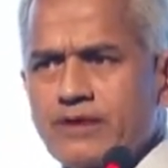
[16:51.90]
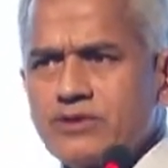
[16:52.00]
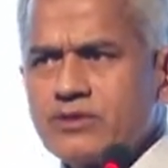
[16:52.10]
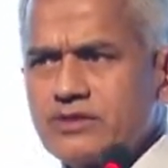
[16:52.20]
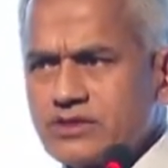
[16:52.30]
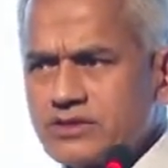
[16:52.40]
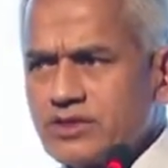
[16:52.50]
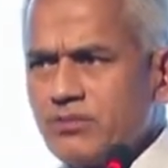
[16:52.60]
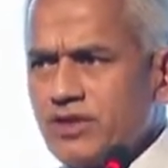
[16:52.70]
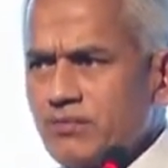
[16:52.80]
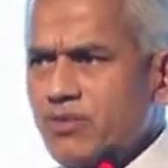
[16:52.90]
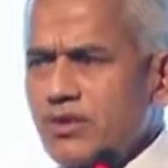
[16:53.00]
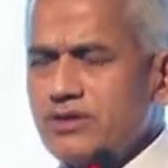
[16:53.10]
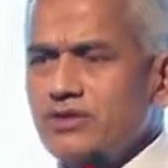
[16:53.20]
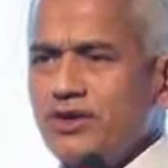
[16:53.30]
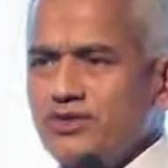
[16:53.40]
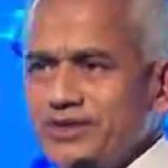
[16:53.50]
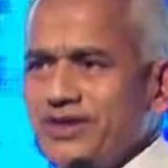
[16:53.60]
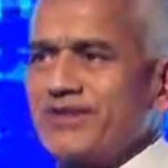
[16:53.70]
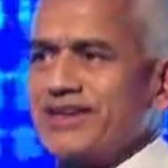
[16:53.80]
So it's extremely important not to
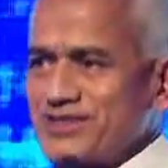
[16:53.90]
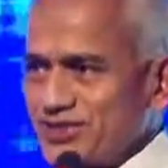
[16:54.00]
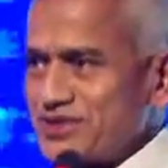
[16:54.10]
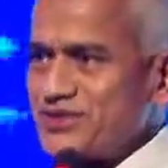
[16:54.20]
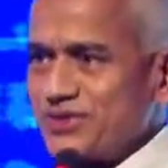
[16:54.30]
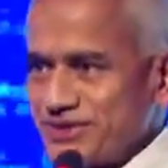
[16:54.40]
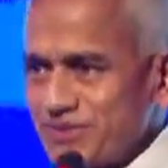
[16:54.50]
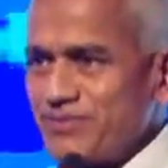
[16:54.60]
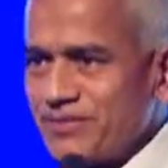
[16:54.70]
give that stress to your team